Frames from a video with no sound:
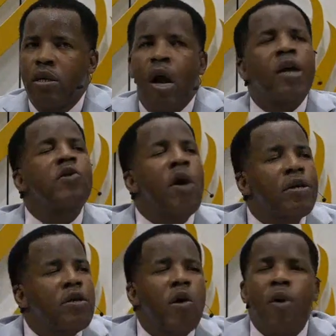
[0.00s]
And you want
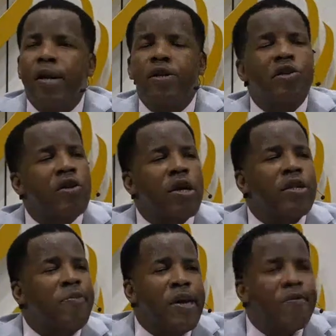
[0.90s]
to know why the
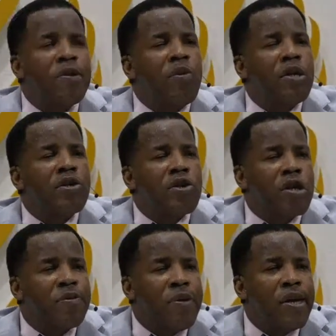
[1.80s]
church behaves the way the
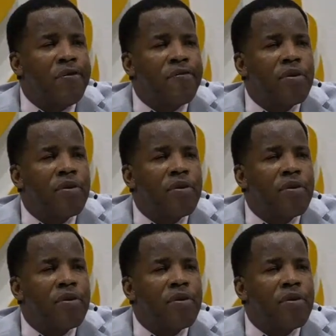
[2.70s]
church behaves?